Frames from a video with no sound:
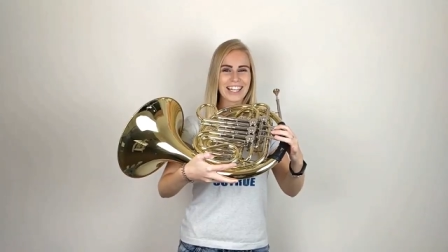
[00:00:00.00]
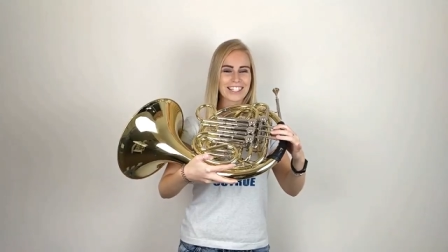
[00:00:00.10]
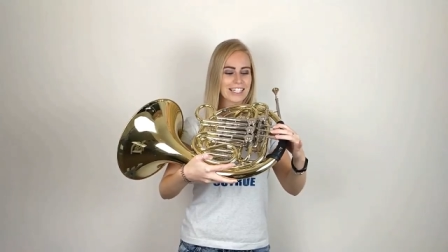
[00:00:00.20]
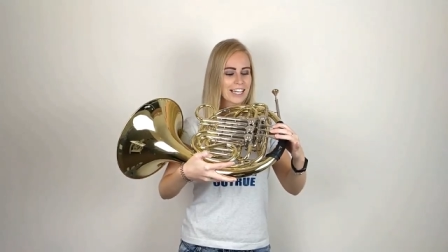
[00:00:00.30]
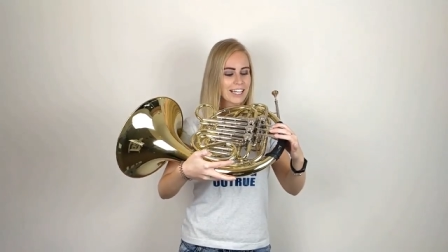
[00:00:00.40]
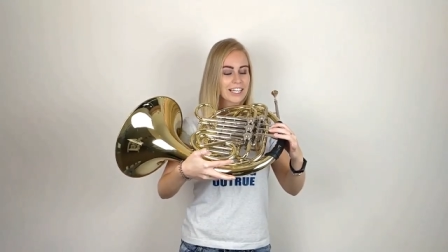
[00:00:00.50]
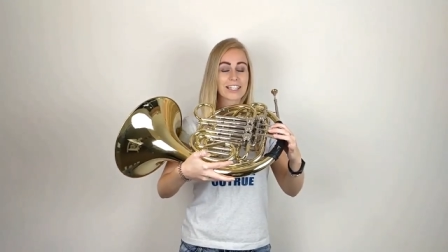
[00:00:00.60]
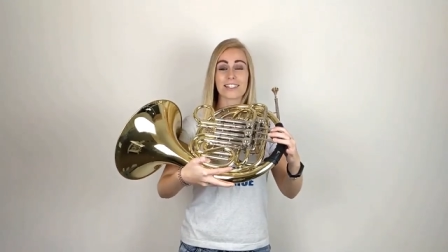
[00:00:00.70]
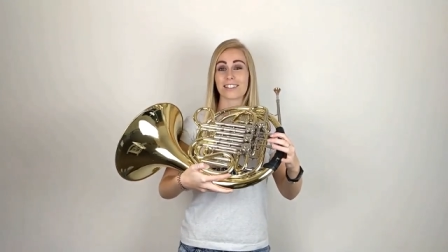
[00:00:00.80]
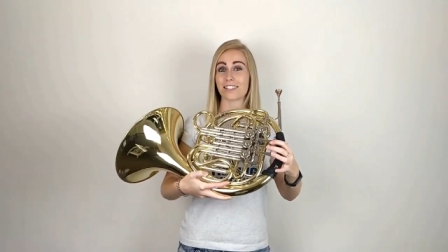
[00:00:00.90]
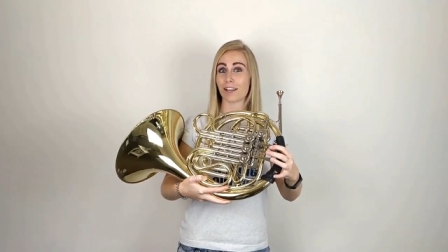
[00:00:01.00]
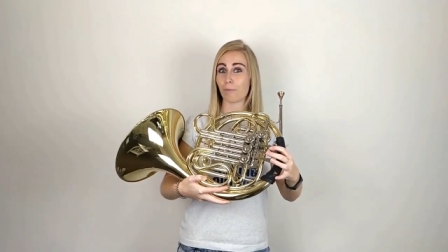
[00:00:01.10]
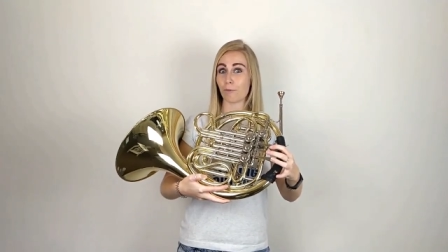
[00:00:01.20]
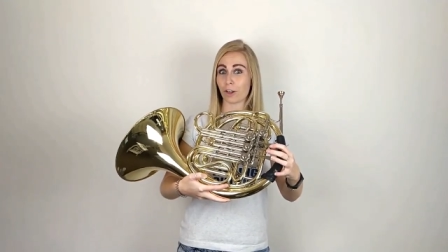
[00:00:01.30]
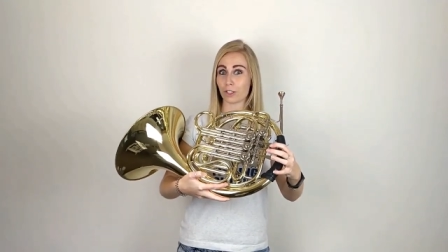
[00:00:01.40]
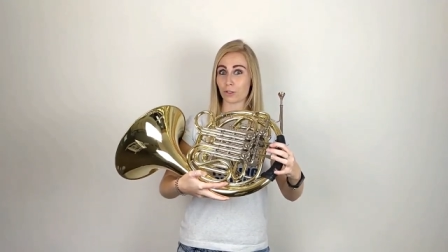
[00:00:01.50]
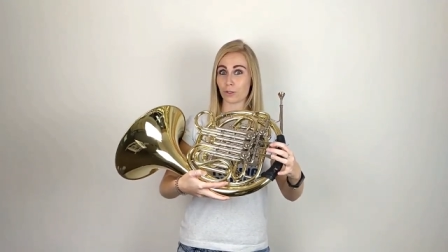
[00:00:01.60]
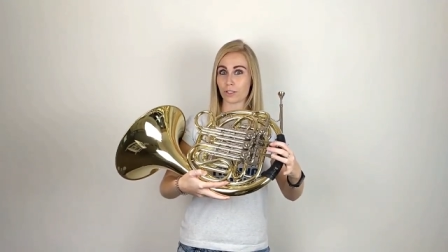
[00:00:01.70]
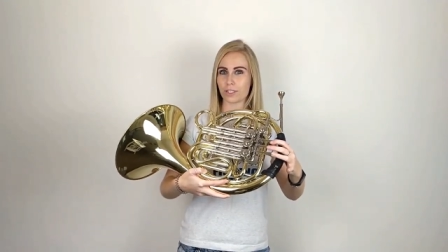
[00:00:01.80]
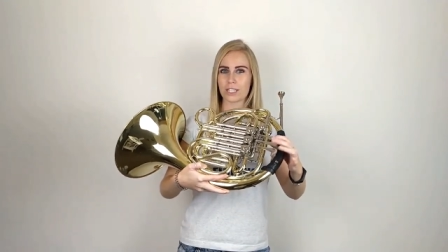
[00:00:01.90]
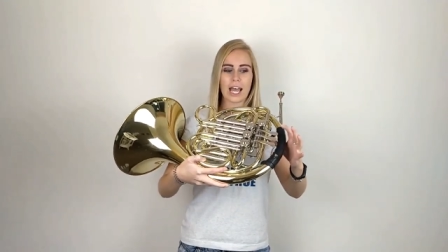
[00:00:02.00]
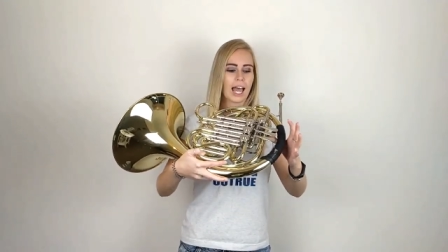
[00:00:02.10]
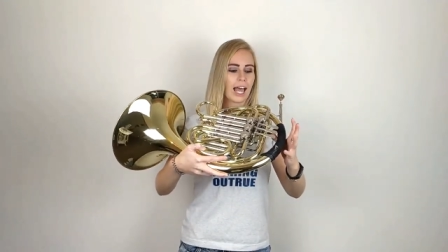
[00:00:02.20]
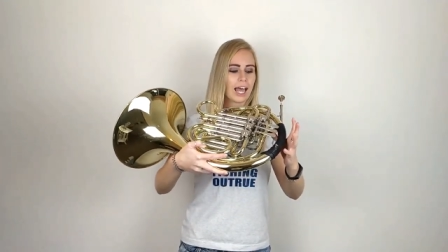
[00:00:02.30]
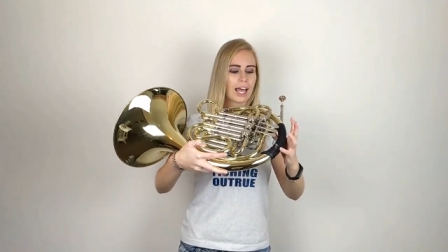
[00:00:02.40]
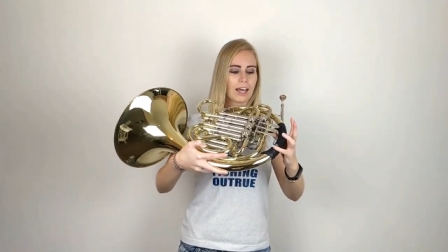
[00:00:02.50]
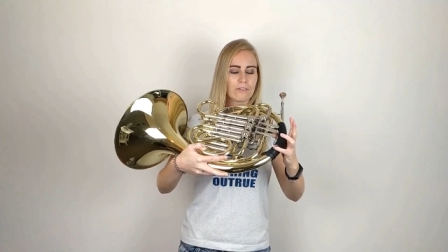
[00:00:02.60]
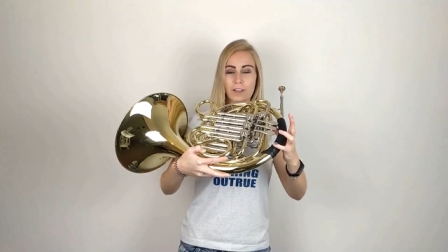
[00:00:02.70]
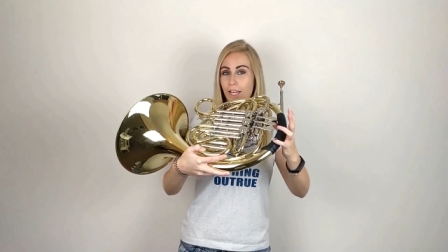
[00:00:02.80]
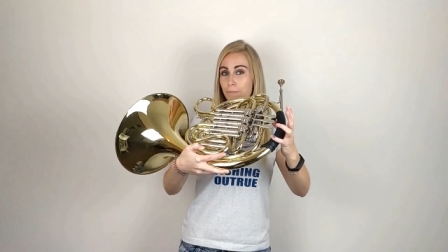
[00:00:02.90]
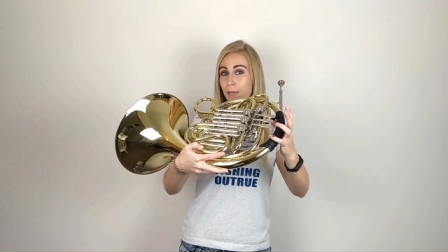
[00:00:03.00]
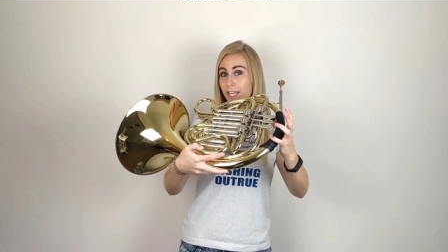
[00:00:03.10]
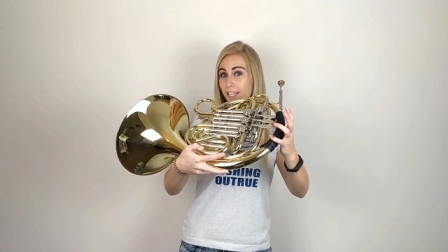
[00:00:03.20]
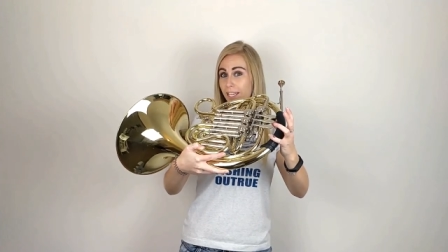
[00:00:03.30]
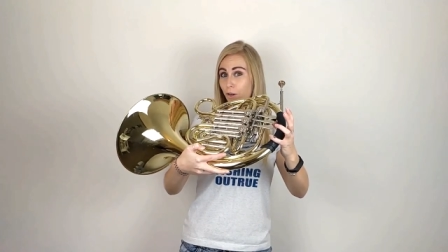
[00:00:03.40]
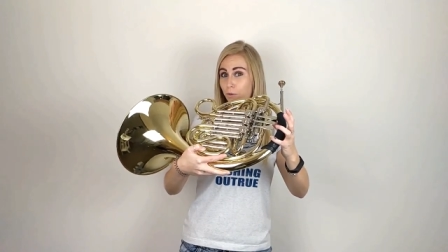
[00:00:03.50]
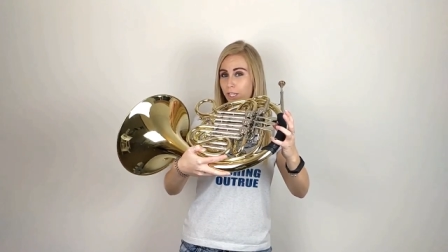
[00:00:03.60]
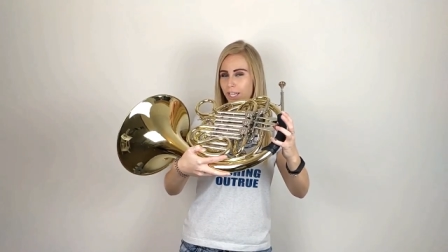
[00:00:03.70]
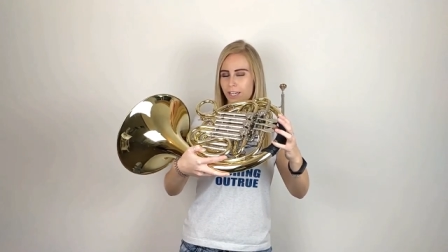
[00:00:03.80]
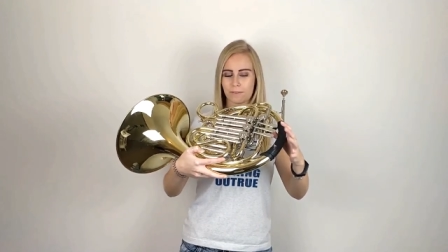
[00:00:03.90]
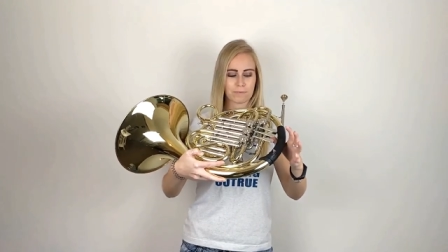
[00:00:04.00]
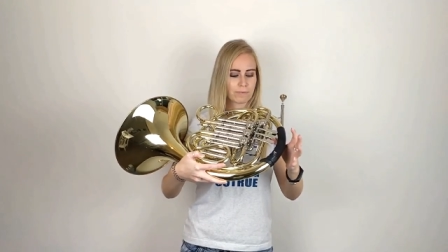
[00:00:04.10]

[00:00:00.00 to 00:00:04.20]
lastly, some French horns have a pinky holder here.